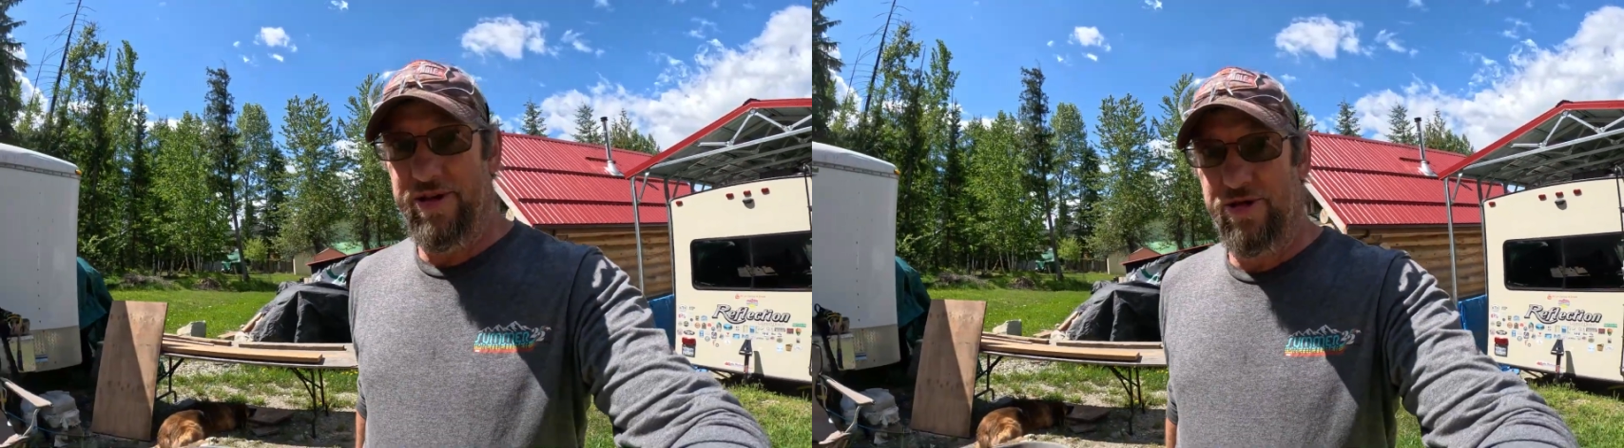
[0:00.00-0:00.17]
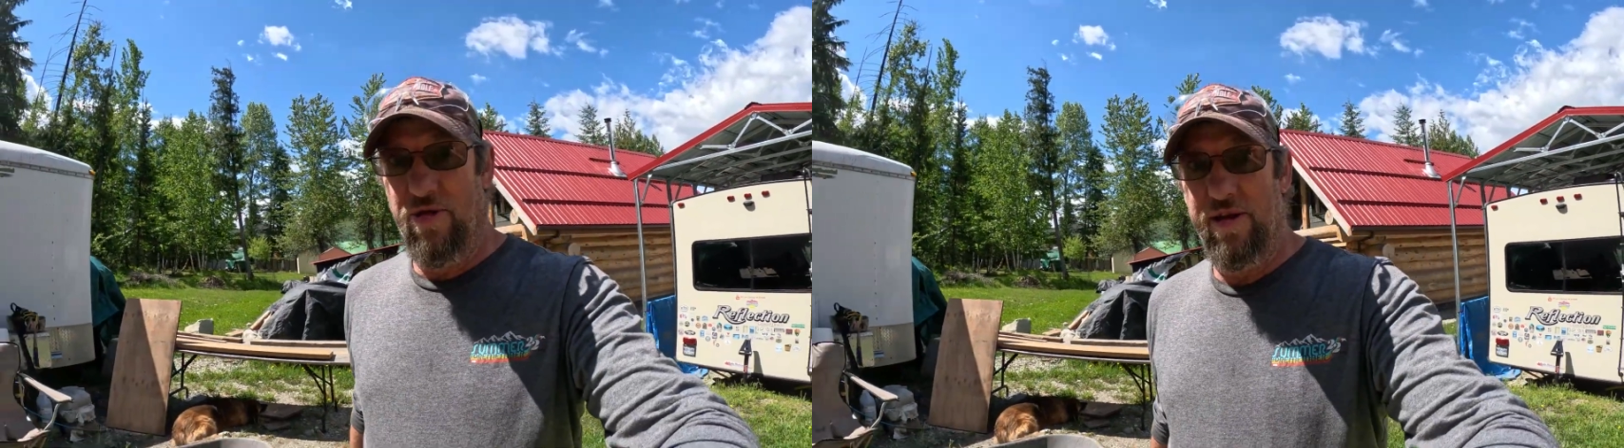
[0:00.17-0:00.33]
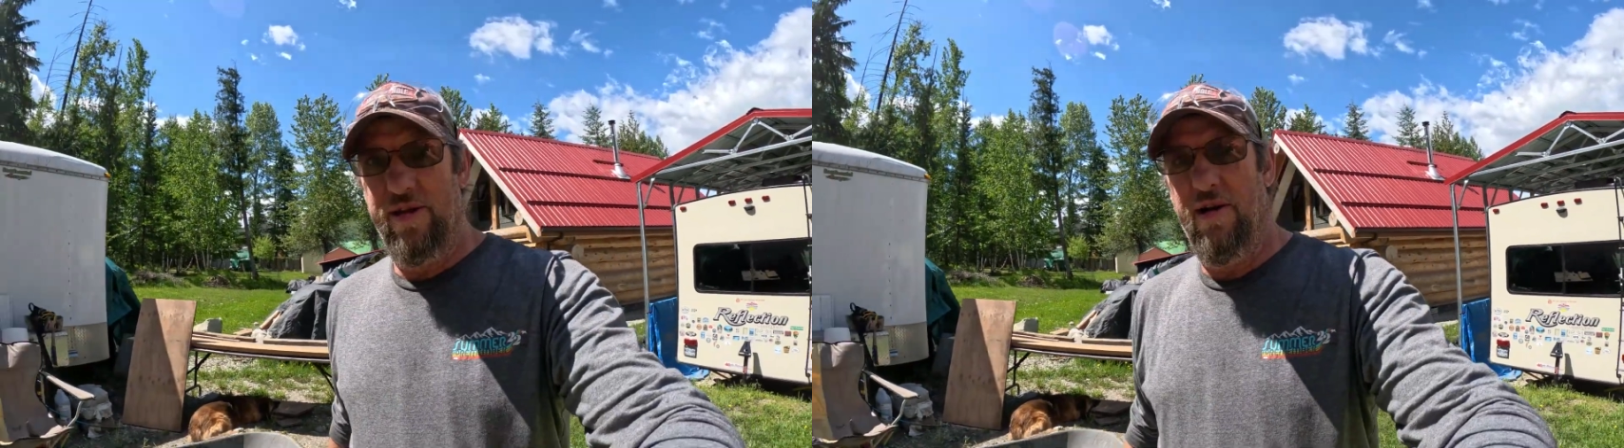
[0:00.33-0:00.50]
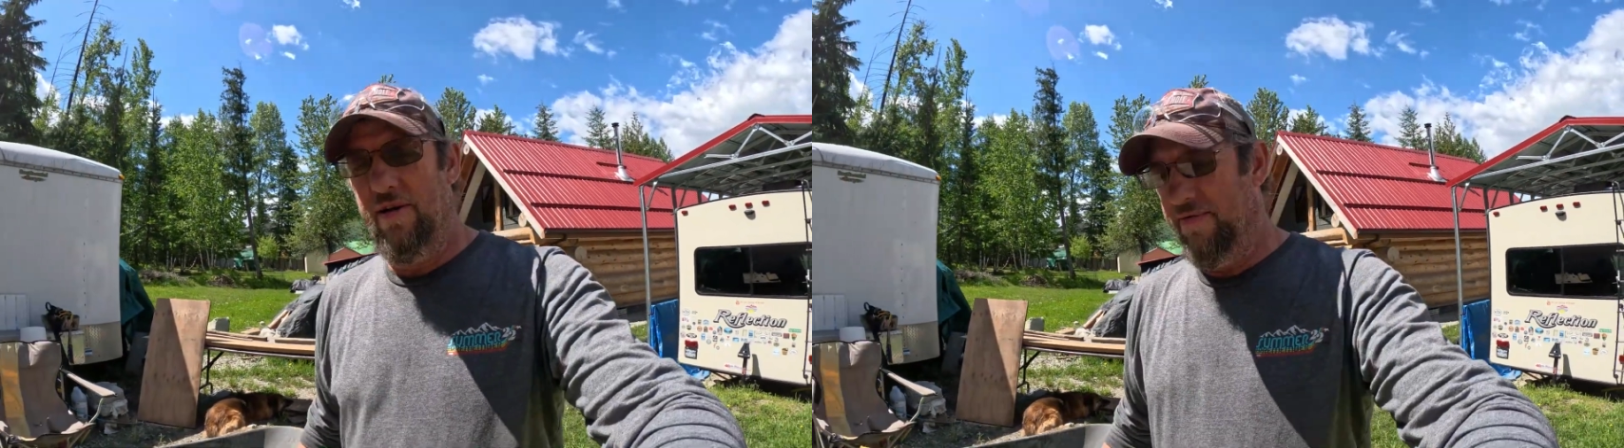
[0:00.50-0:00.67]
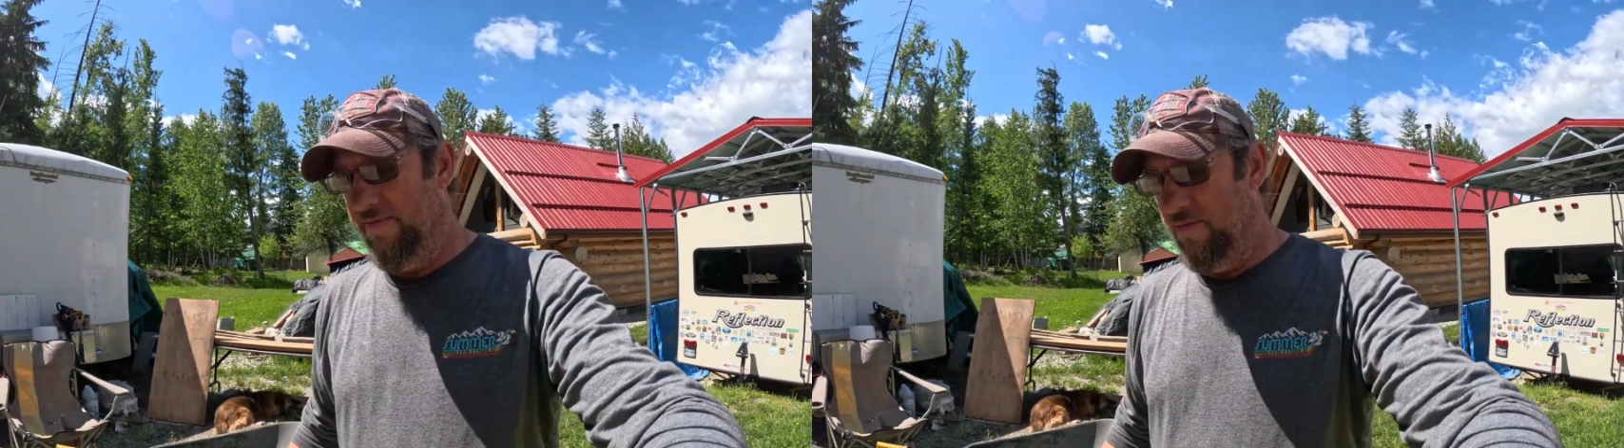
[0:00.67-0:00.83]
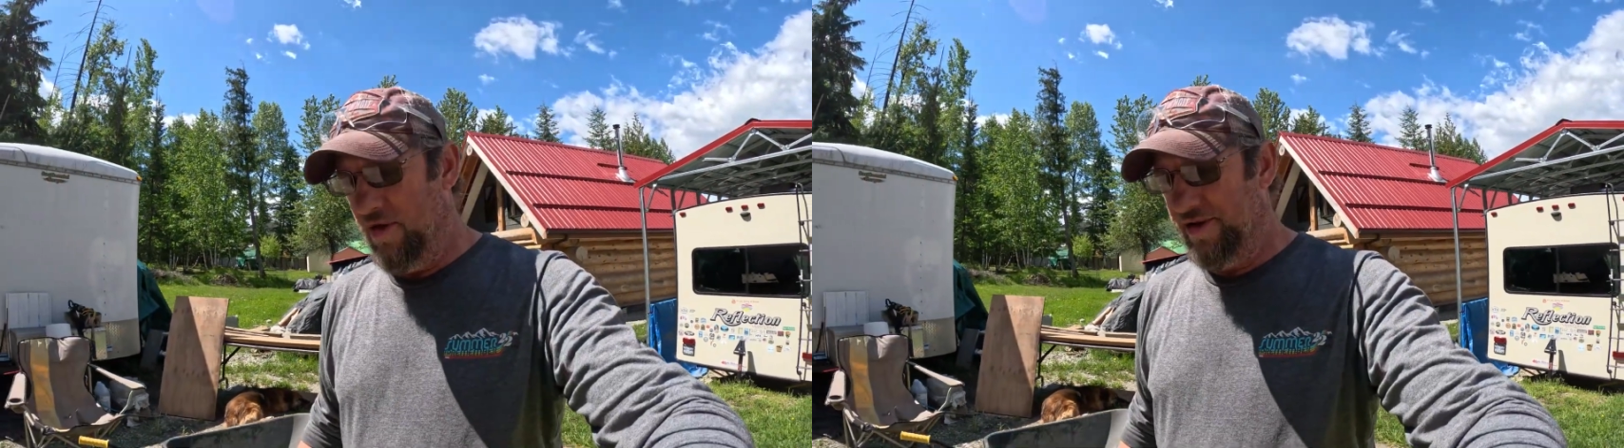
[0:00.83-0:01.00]
of the screen there
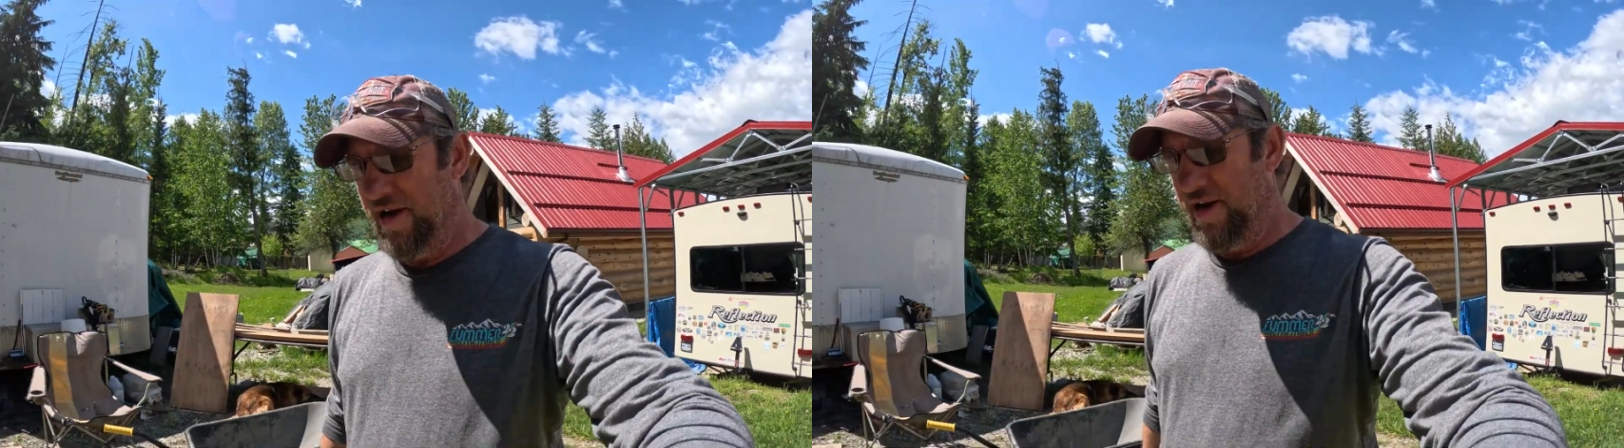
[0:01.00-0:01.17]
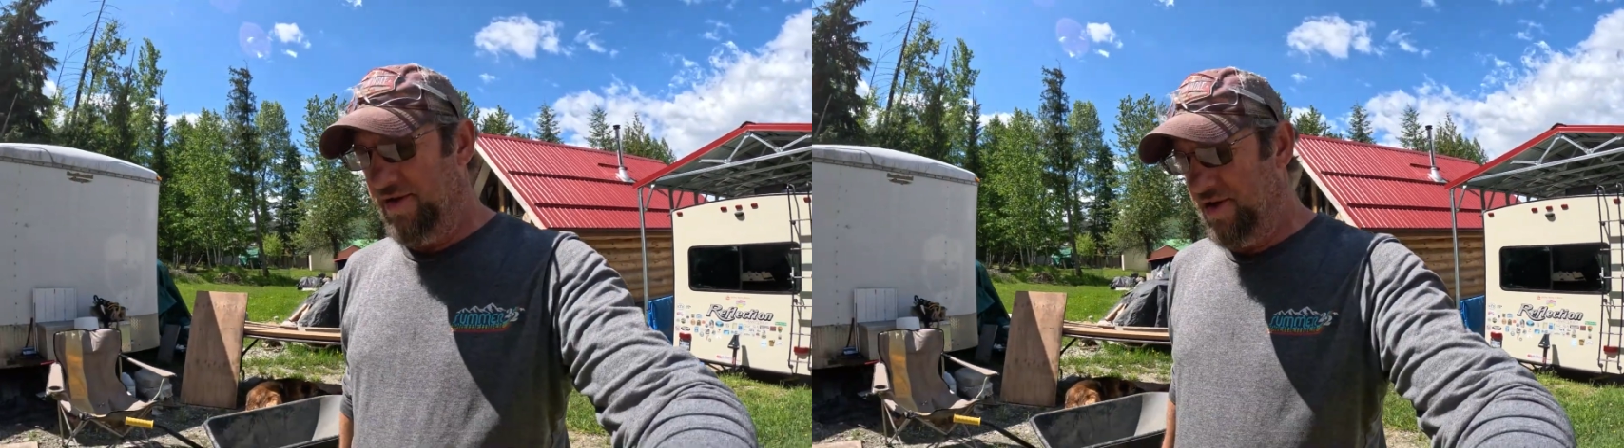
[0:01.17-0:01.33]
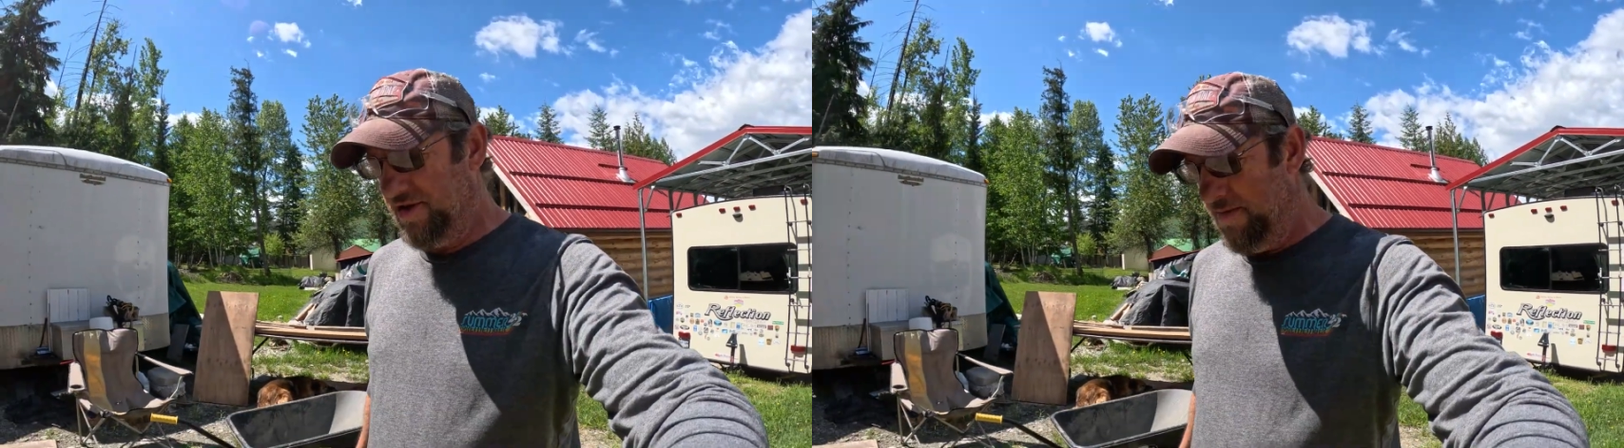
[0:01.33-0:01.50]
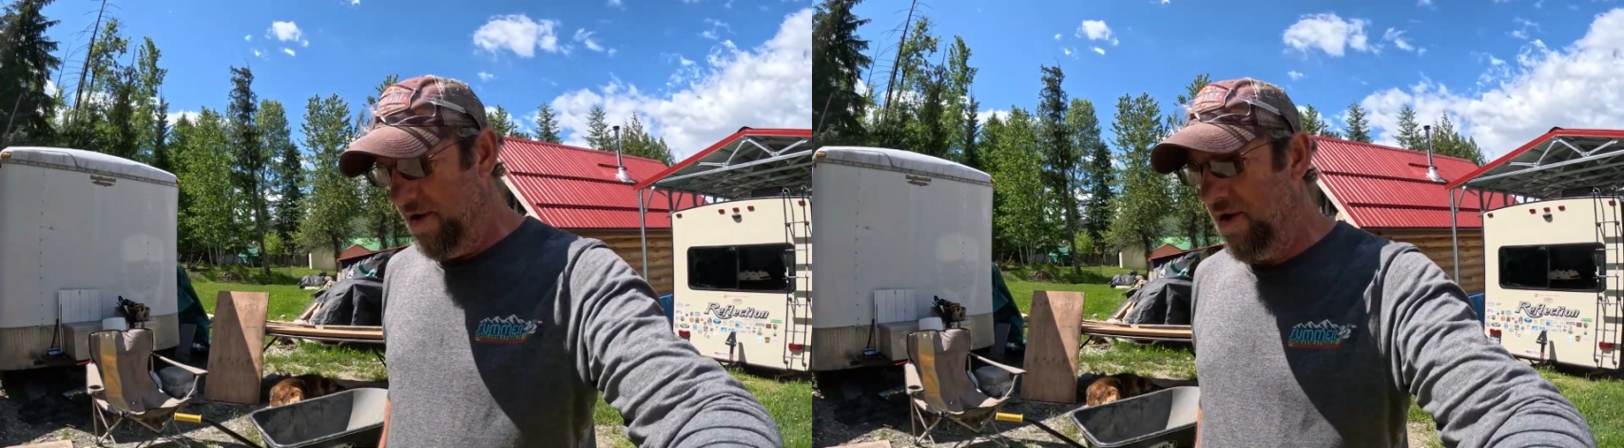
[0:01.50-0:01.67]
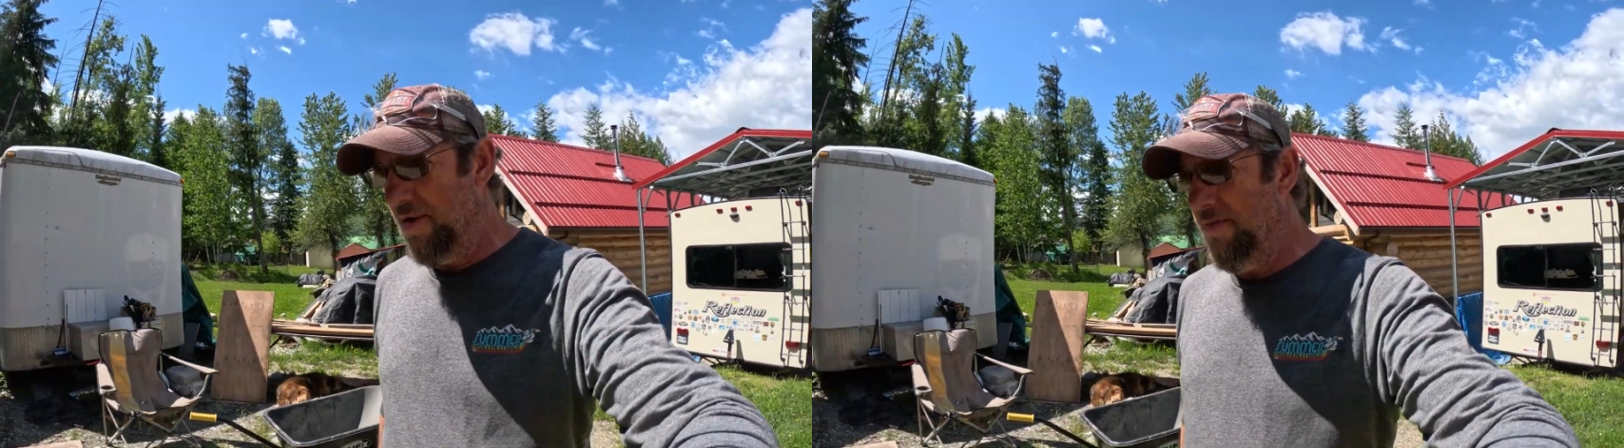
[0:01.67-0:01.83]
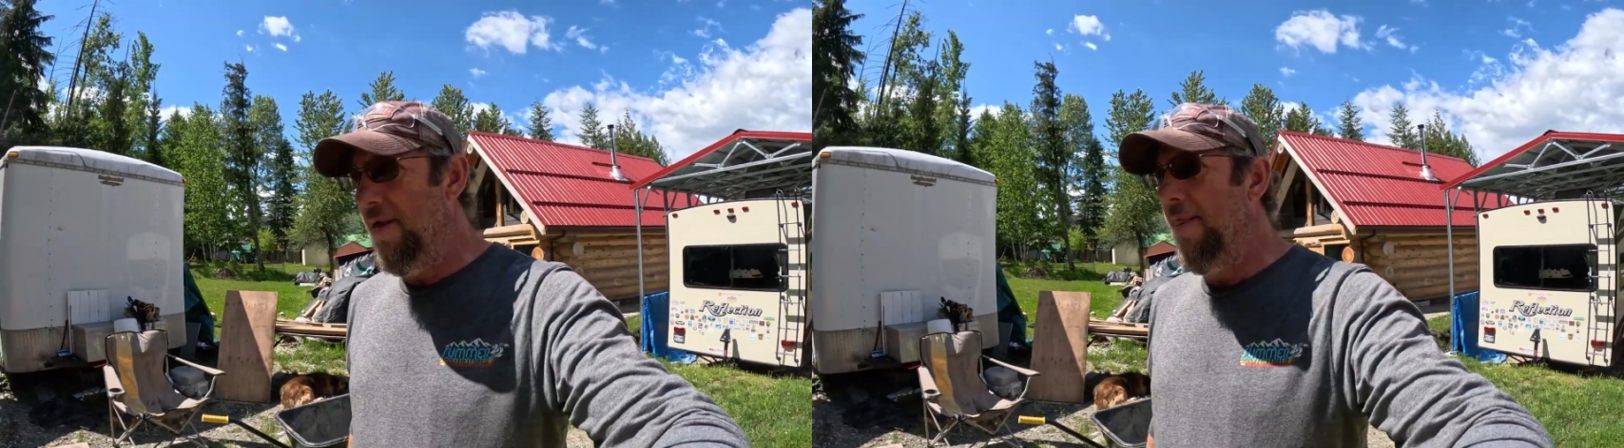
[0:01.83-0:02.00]
once I get this to
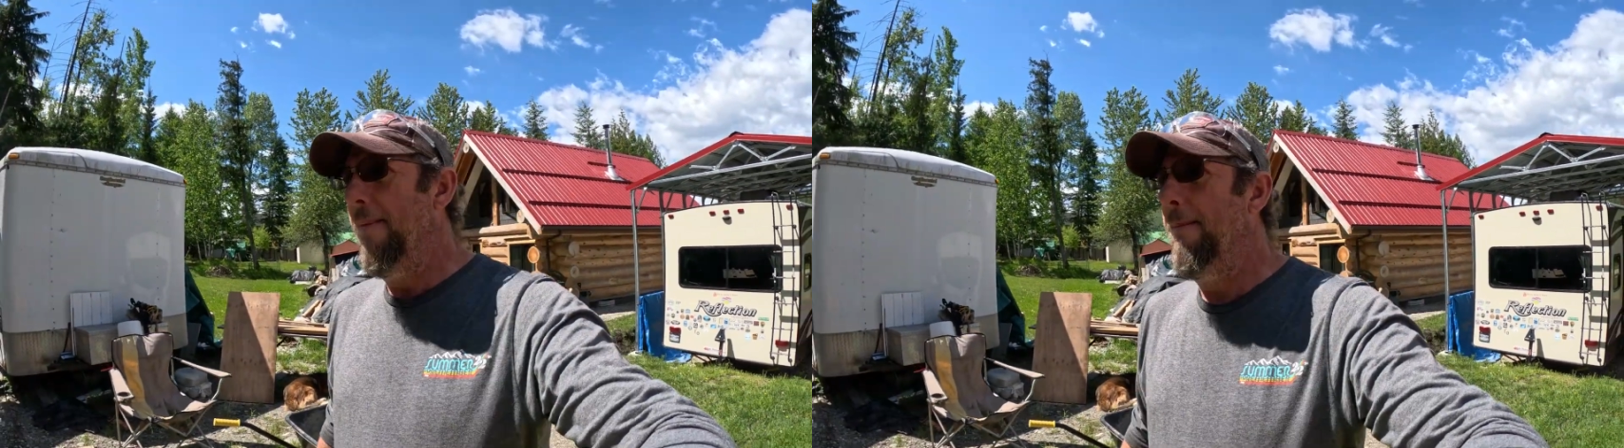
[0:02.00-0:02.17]
Miriam.